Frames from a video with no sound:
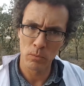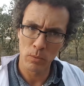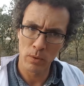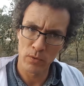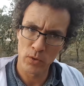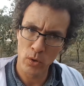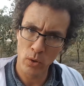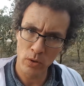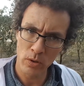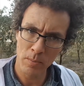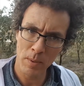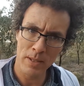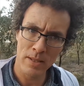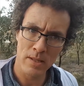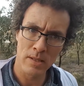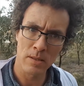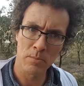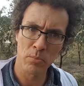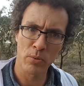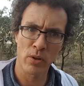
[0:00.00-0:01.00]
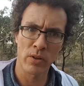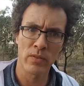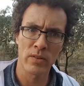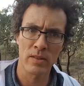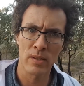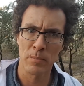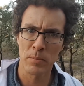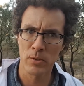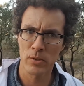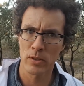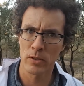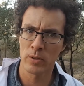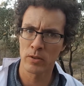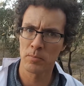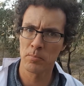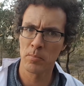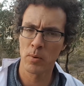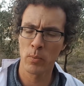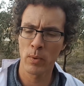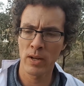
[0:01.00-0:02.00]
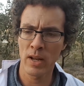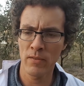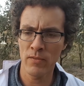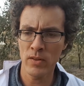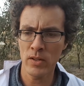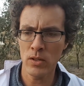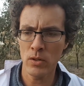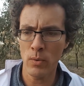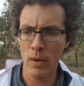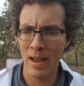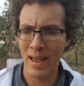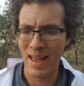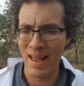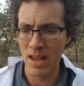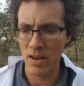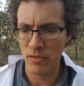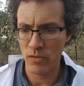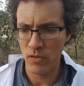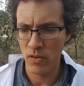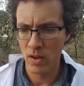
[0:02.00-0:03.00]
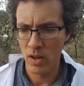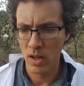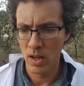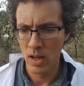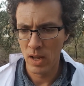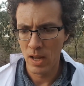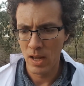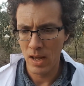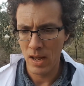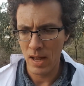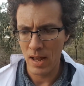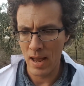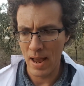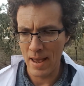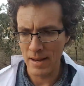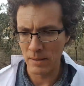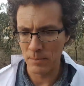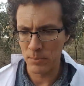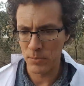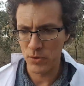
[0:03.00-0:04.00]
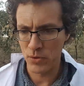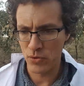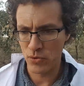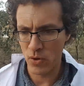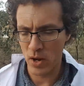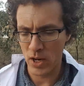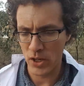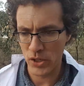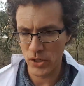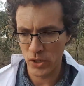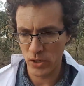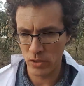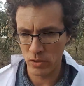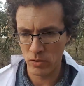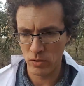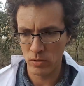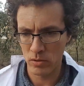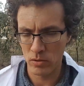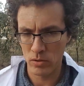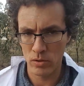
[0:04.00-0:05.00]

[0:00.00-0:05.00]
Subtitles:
We've talked about this in previous episodes, but whenever you have an obstruction